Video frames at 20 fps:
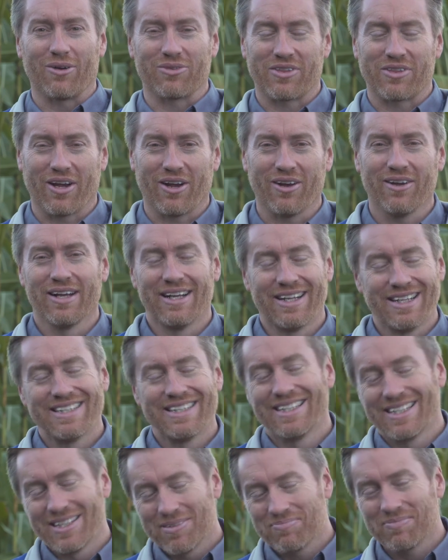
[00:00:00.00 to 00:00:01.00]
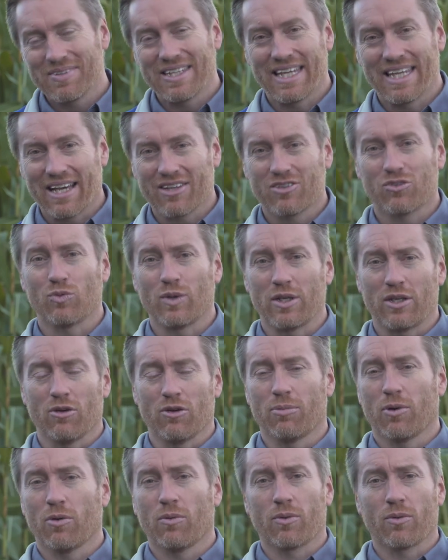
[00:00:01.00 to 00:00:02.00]
out there. Yes, we
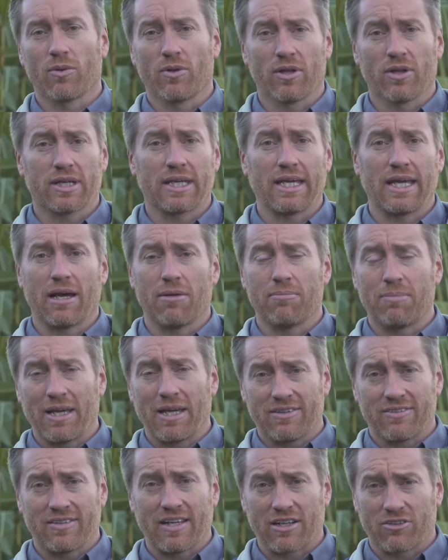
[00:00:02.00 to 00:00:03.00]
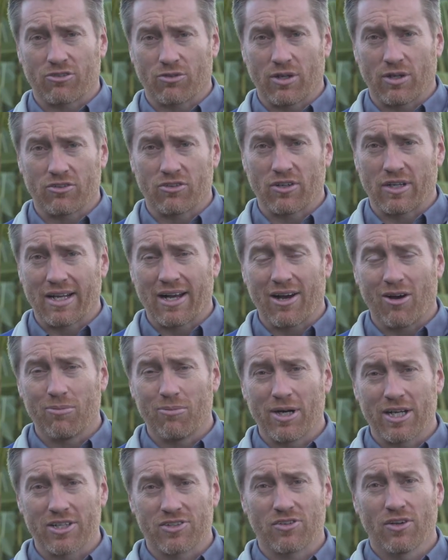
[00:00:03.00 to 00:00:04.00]
do. But when we're looking at base saturation and how
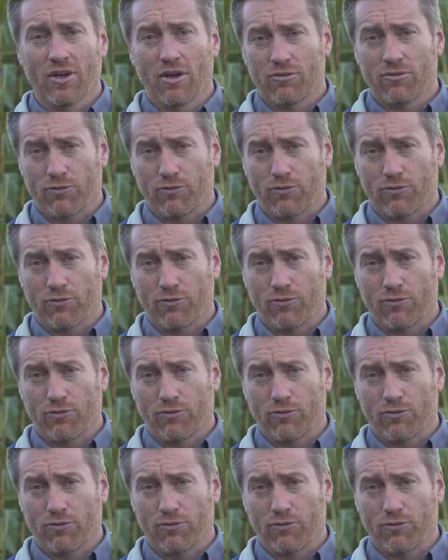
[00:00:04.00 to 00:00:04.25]
much